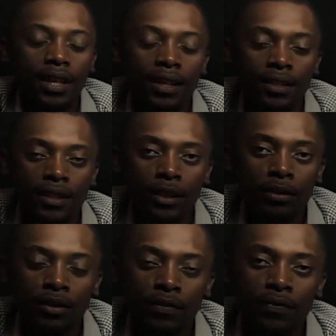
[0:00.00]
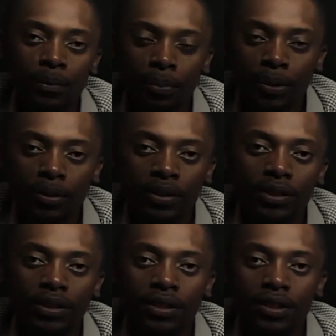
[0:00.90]
the SI unit for
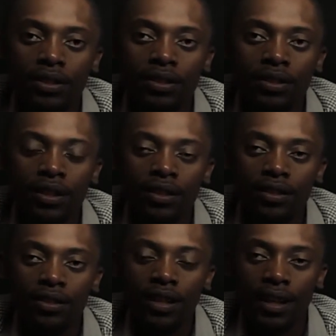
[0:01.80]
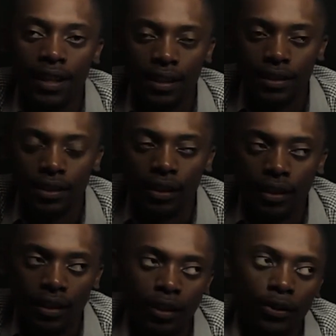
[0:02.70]
period, it is second.
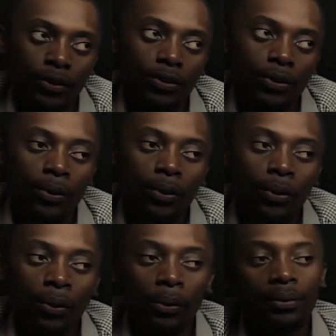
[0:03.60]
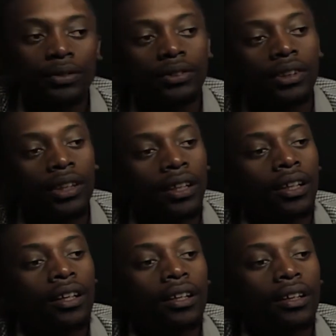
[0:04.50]
So,
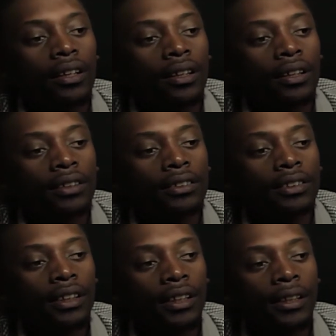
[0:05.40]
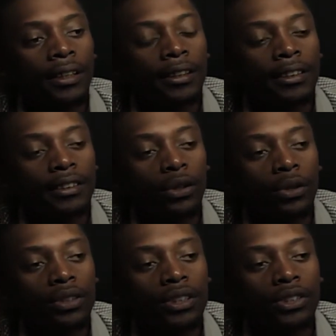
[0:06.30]
and in
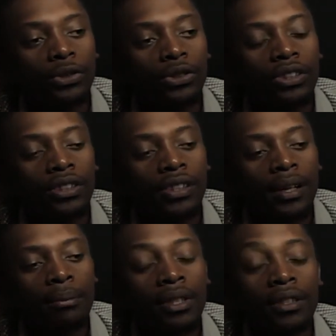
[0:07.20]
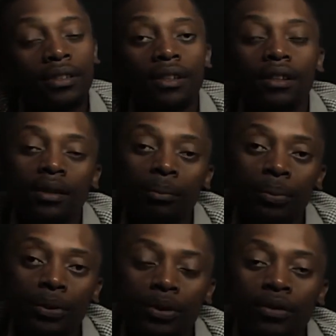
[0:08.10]
order to determine the
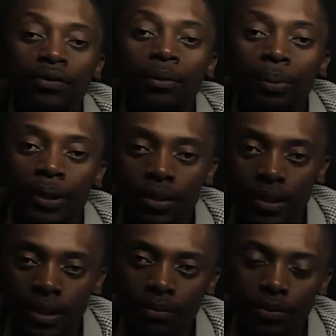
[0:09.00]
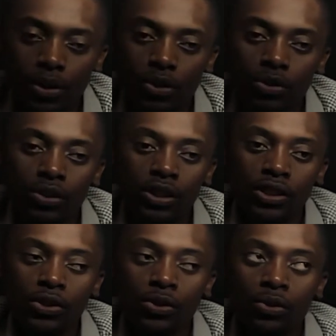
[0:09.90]
period of a pendulum, you
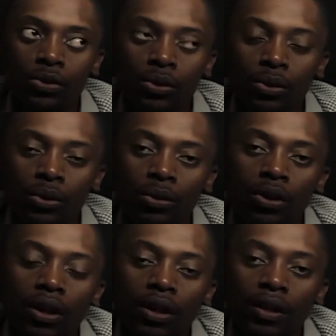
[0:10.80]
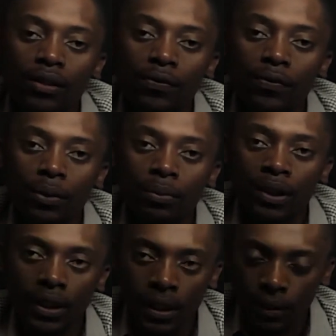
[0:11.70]
need to know the
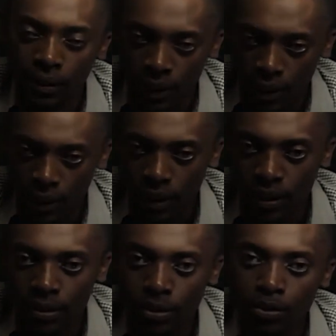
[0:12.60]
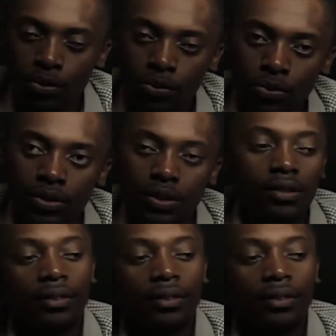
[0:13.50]
formula that is used.